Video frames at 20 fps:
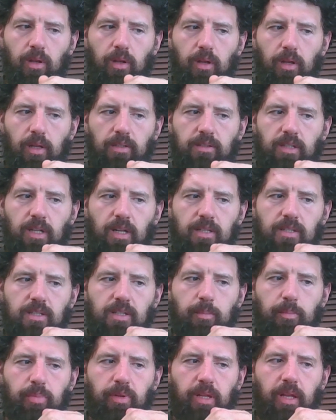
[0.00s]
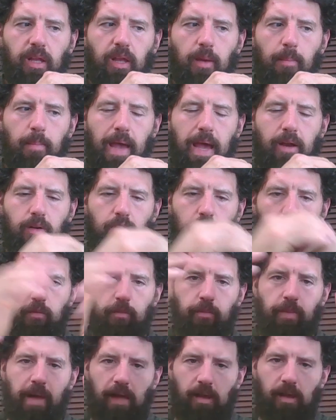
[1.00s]
it's not simply a matter
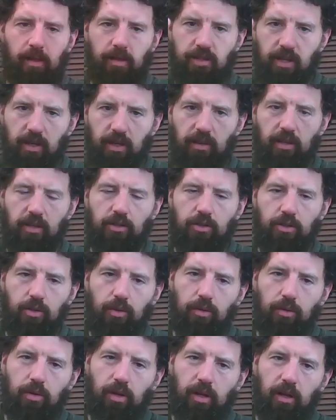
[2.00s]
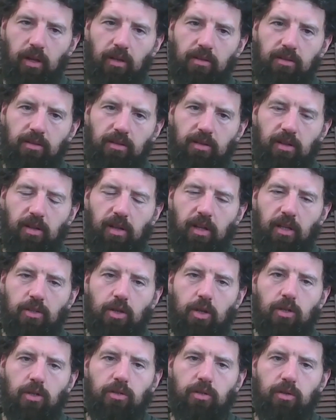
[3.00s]
of balancing these two things. It's
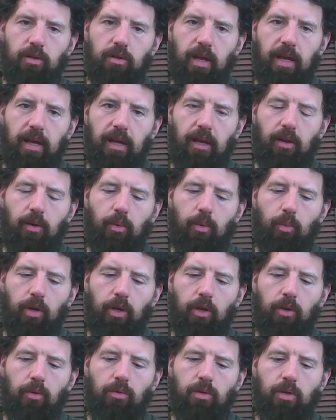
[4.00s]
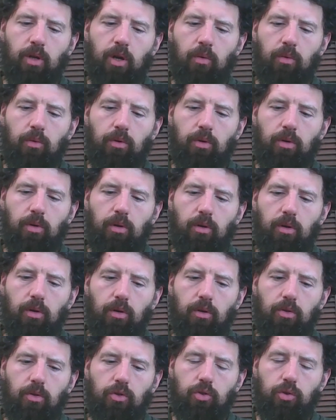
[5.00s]
also that when you don't
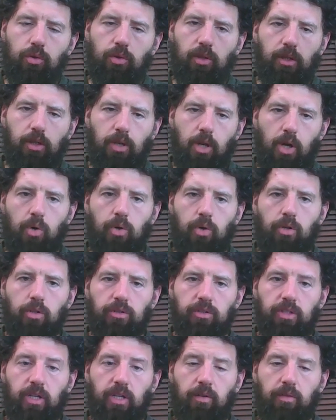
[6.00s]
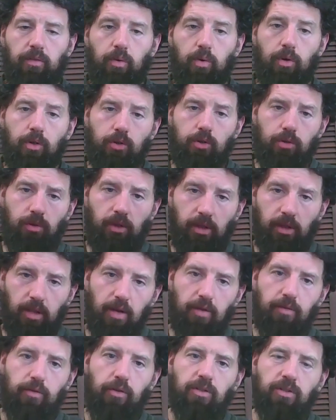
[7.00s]
truly know yourself or truly
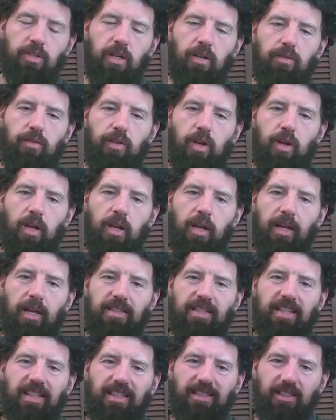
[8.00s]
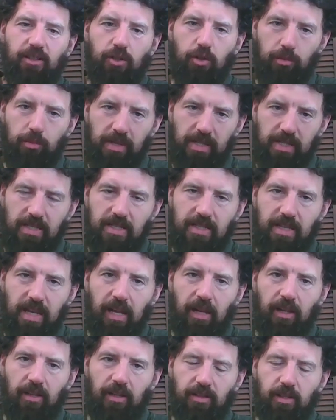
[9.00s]
love yourself, it's easy to
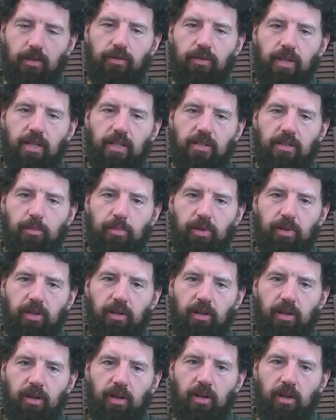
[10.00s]
mistake self-discipline.